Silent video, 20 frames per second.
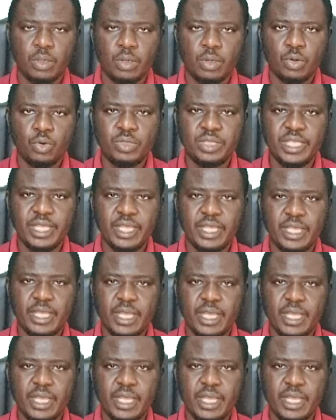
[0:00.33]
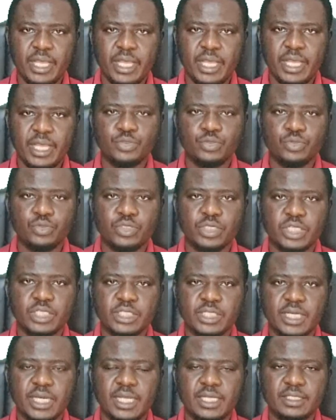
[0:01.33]
Good day and welcome to
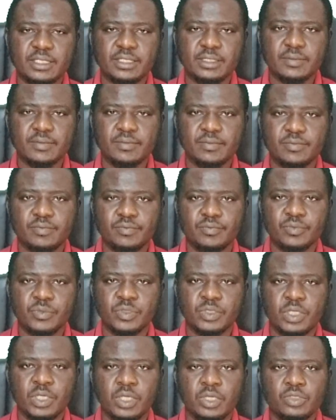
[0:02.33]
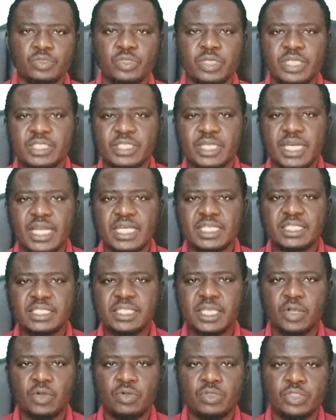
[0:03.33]
today's class. Today's class is
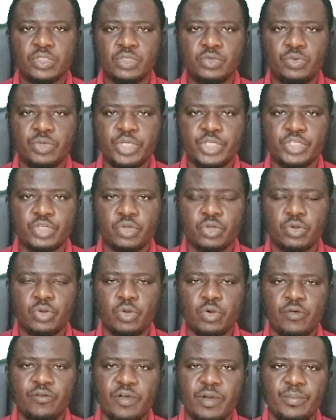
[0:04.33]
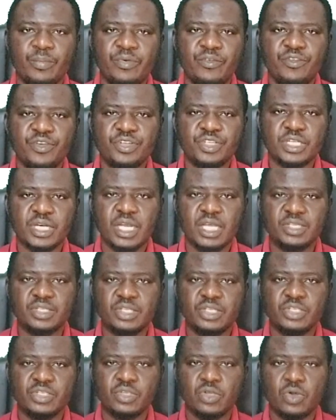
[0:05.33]
a continuation of our previous
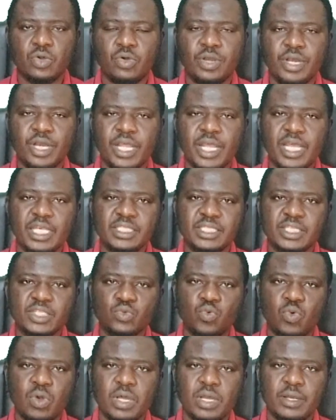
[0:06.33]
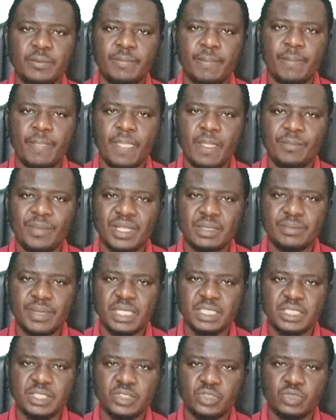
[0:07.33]
classes on SS1
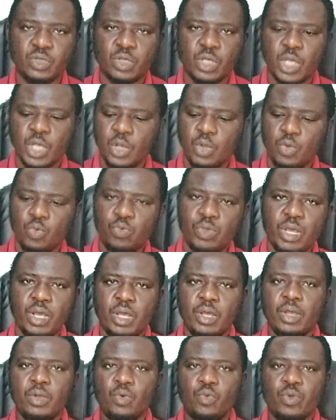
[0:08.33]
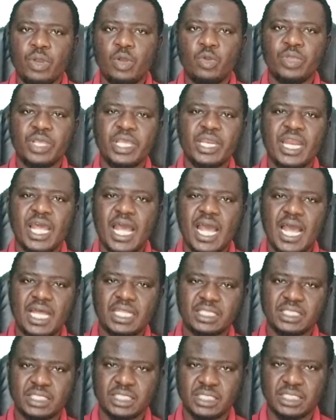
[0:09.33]
mathematics, where we're looking
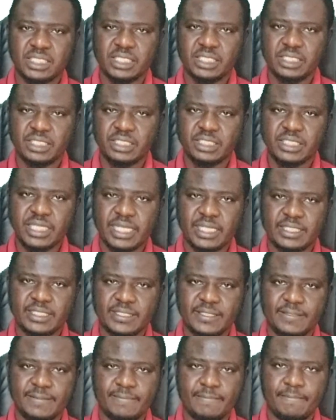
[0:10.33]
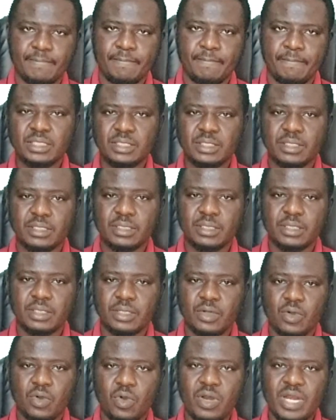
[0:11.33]
at sets.
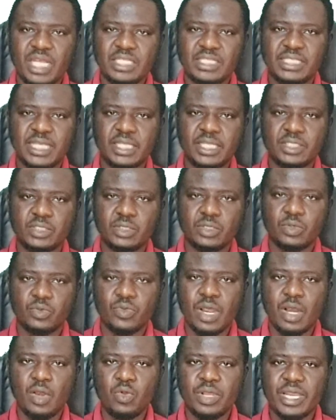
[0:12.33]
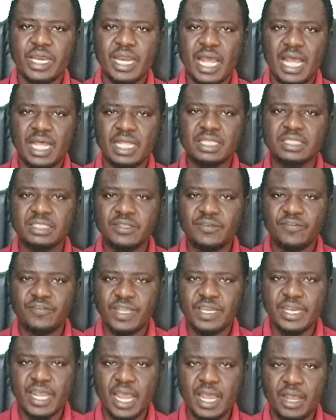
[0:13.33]
Under set, we are looking at the
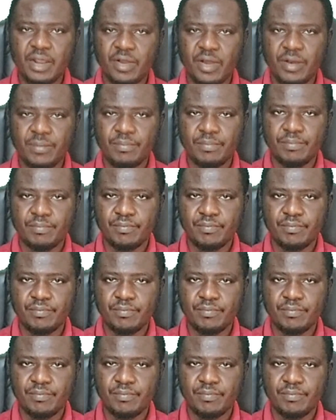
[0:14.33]
Venn diagram.